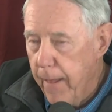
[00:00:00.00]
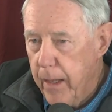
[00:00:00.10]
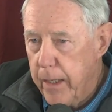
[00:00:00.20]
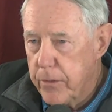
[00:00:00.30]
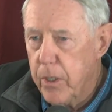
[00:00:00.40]

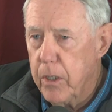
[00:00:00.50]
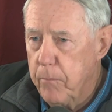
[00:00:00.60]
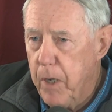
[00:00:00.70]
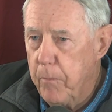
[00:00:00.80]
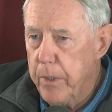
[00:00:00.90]
And tell
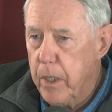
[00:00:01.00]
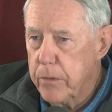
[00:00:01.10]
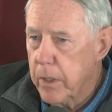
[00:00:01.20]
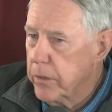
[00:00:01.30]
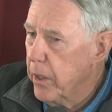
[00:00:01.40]
them I'll be out
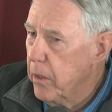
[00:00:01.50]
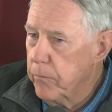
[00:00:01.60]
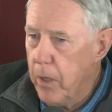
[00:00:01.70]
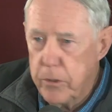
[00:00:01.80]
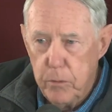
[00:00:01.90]
there, and tell them
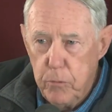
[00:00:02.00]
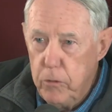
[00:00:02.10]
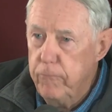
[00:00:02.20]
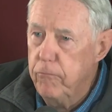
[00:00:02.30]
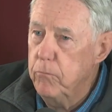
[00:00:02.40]
not to
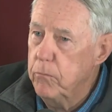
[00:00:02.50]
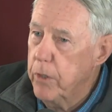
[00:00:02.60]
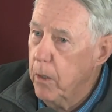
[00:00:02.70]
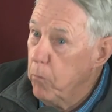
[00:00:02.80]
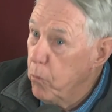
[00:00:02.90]
move them.
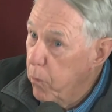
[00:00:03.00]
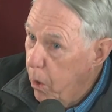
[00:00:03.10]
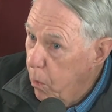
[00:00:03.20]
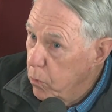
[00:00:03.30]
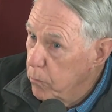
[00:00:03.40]
Tell them to
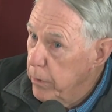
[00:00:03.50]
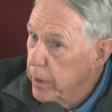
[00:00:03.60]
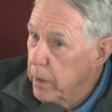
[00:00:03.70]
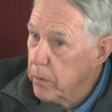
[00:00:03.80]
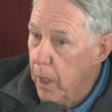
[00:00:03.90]
hold them
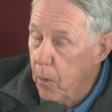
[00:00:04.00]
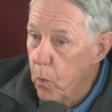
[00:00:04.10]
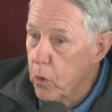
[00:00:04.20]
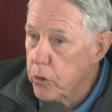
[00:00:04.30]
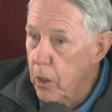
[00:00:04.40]
there. I
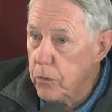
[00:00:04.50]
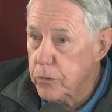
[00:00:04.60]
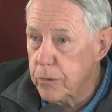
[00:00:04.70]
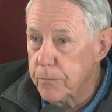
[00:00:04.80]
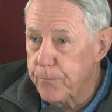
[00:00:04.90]
want to talk
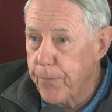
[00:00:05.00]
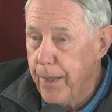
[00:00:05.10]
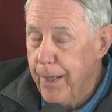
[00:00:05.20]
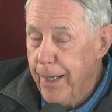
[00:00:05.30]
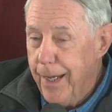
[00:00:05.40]
to them.
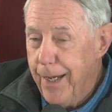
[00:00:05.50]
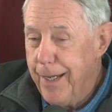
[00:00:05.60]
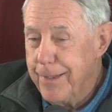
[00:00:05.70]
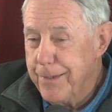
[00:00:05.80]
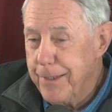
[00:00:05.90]

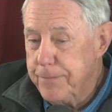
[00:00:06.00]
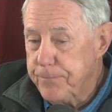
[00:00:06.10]
And